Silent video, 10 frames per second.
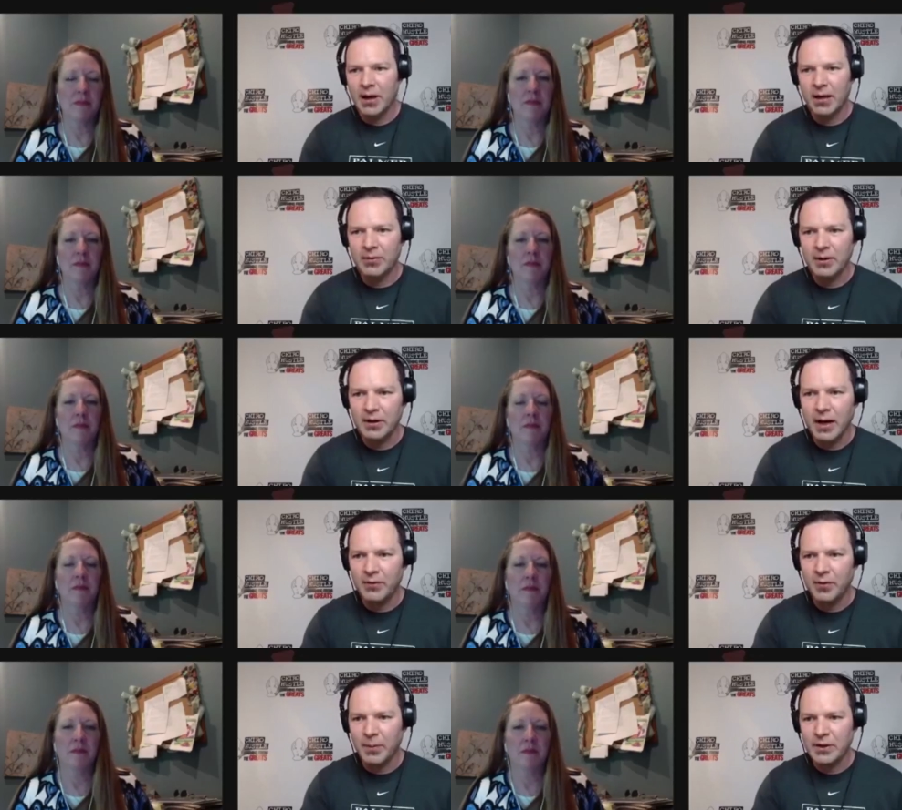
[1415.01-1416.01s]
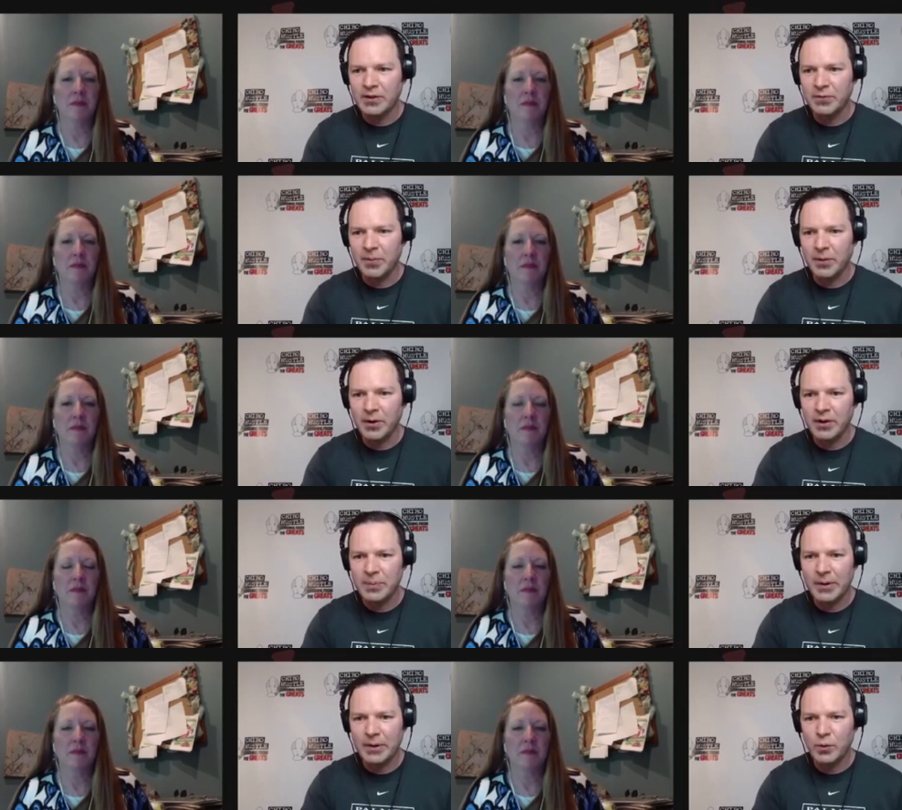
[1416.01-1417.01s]
Speaker 1: we have the confirmation from your
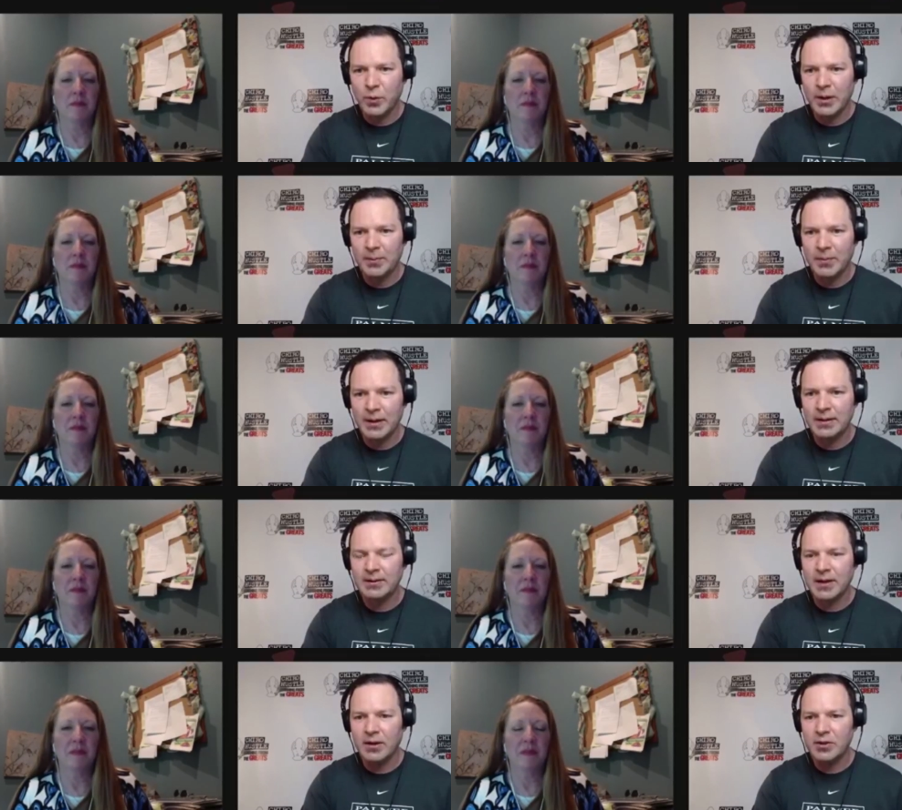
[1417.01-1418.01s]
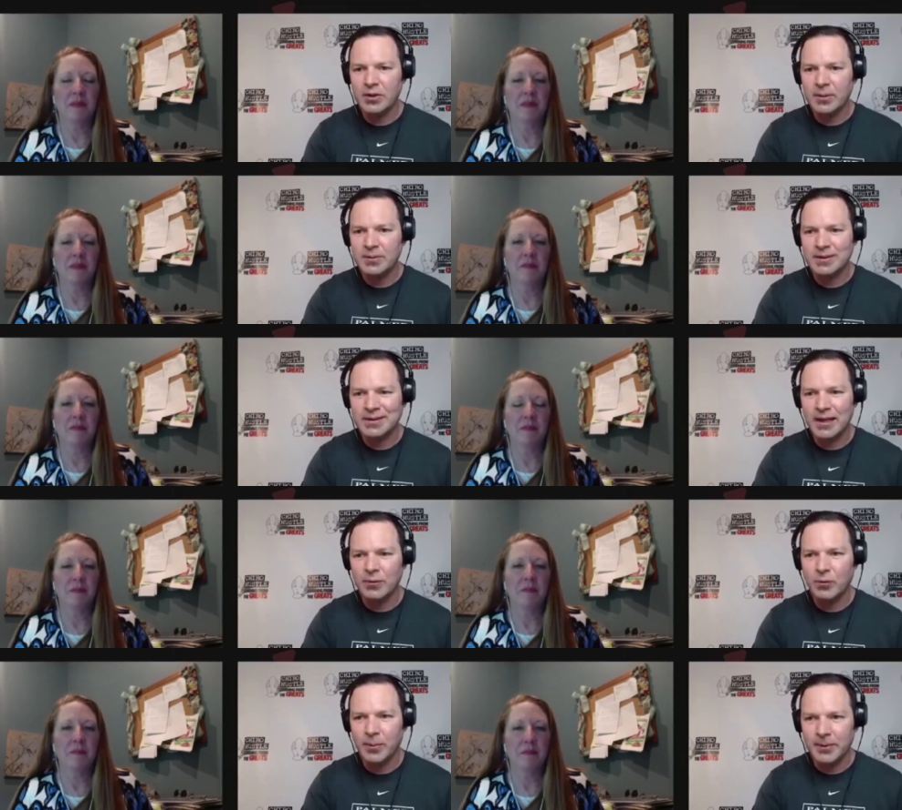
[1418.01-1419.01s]
husband 20 men scholarships and
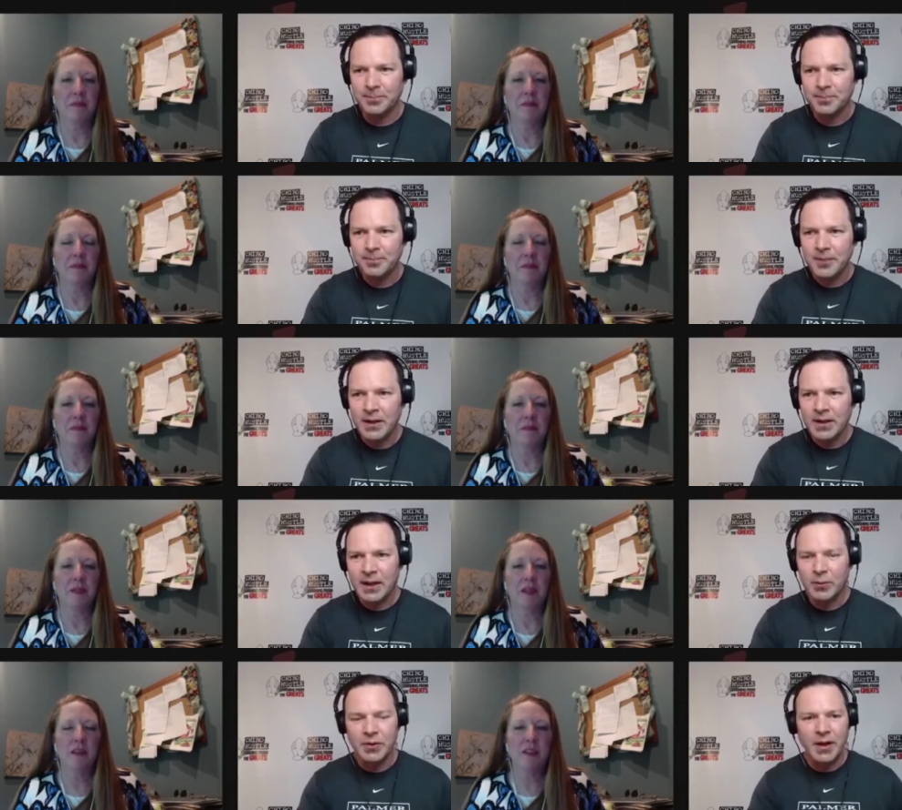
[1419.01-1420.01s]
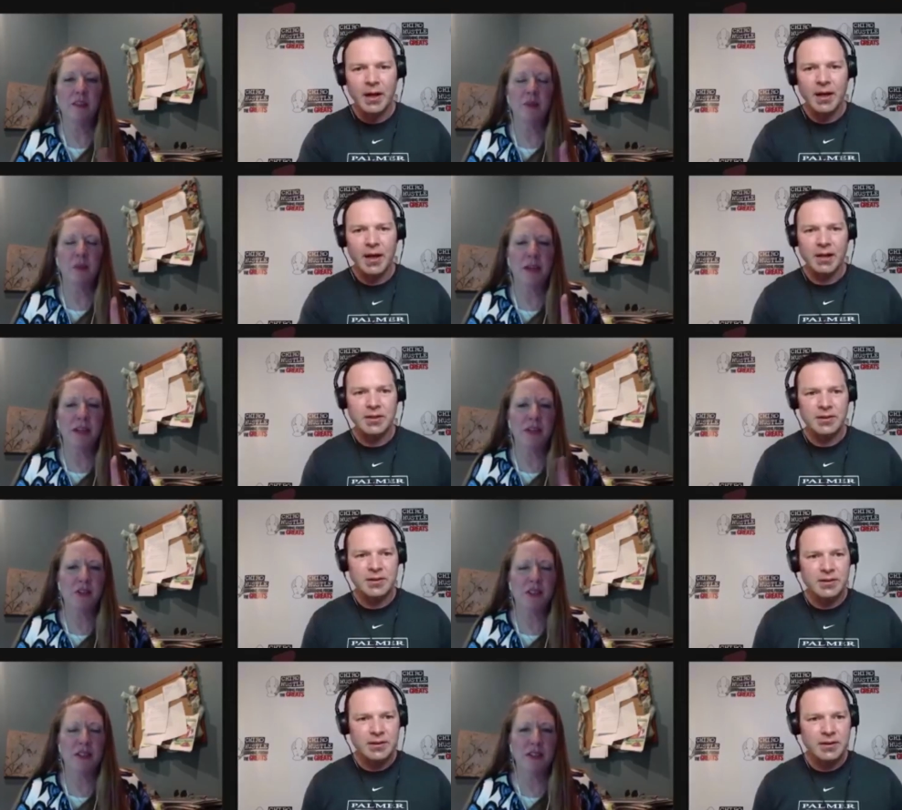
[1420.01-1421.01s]
10 women. And with that, Elizabeth I
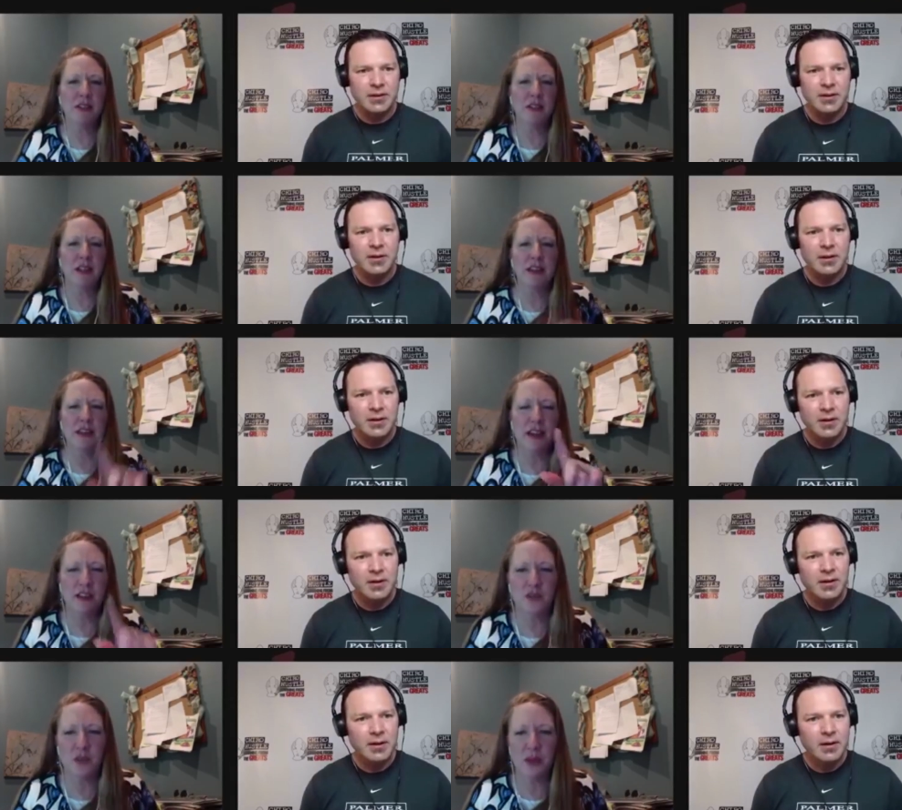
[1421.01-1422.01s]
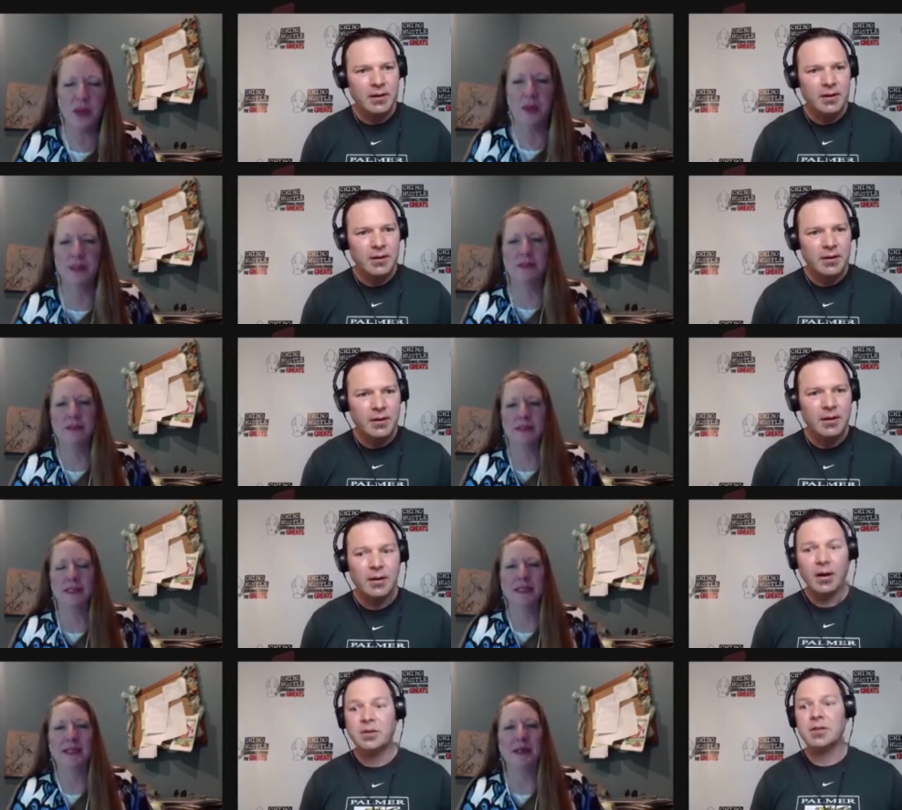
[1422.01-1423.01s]
Baker's
Speaker 2: just, in, in Nashville, by the way.
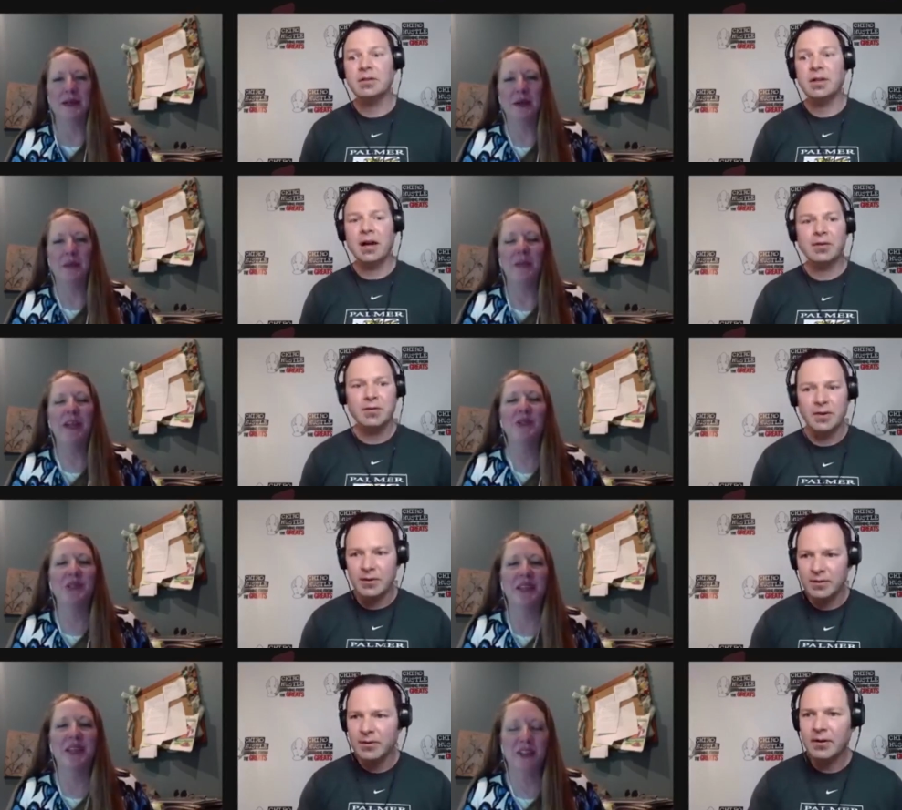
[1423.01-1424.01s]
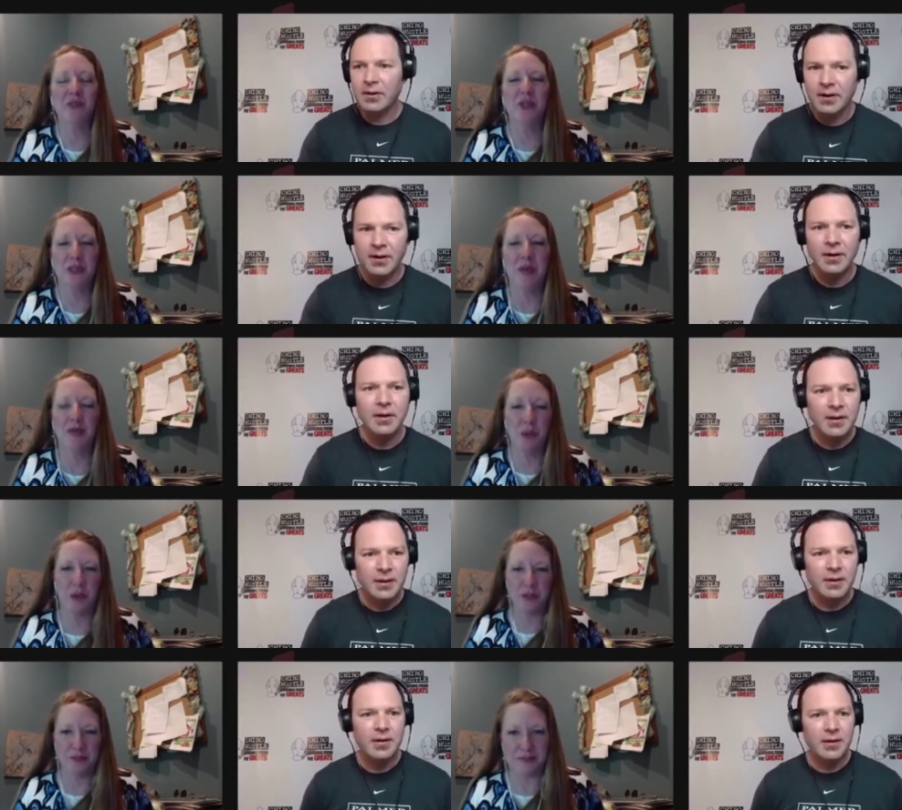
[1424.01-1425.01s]
Speaker 1: Oh, she's in Nashville. Baker's in
Speaker 2: Nashville. Yeah,
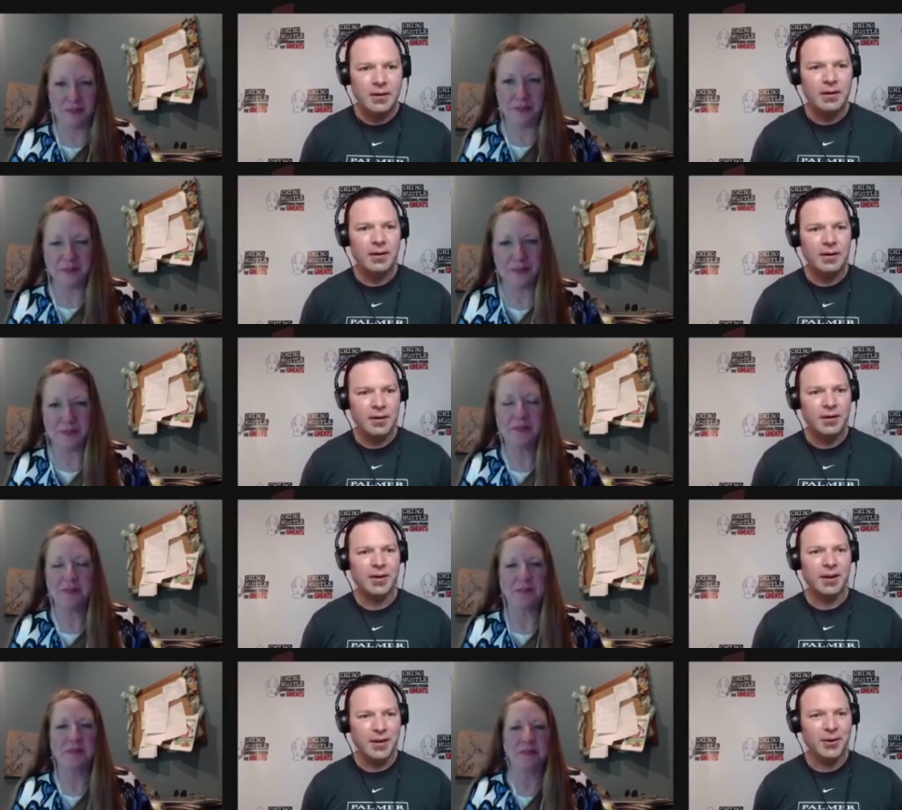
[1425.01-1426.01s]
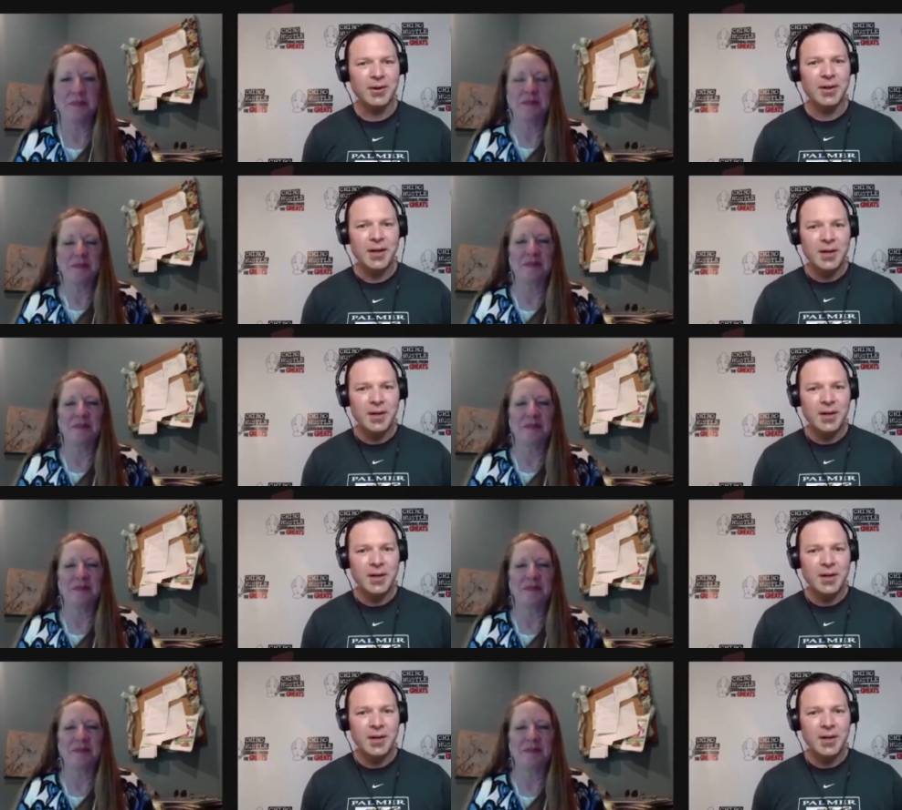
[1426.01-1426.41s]
Brentwood.
Speaker 1: Okay. Okay, cool.